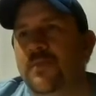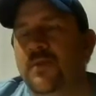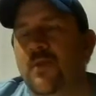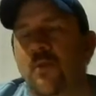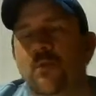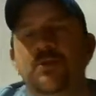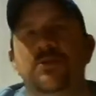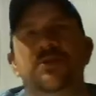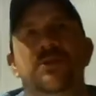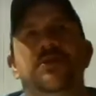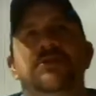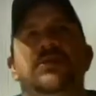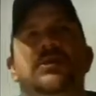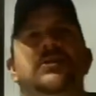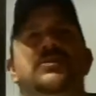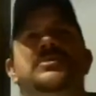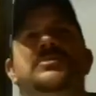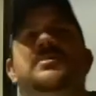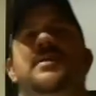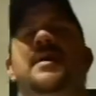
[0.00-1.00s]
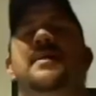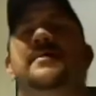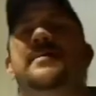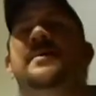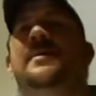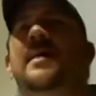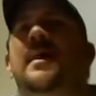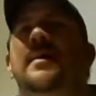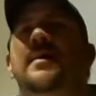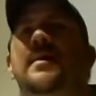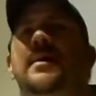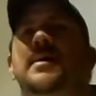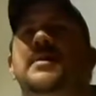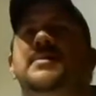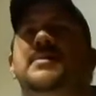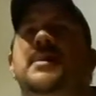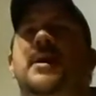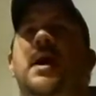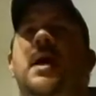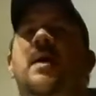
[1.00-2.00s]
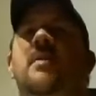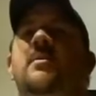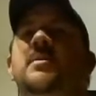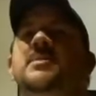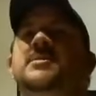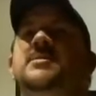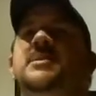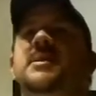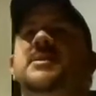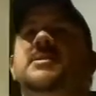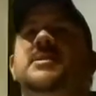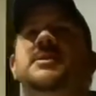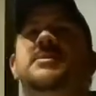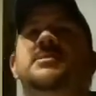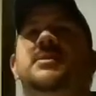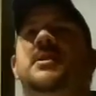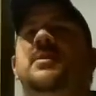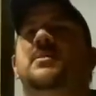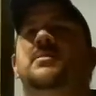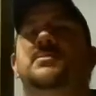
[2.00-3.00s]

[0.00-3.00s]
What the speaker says: Almost tastes like I want to say it tastes like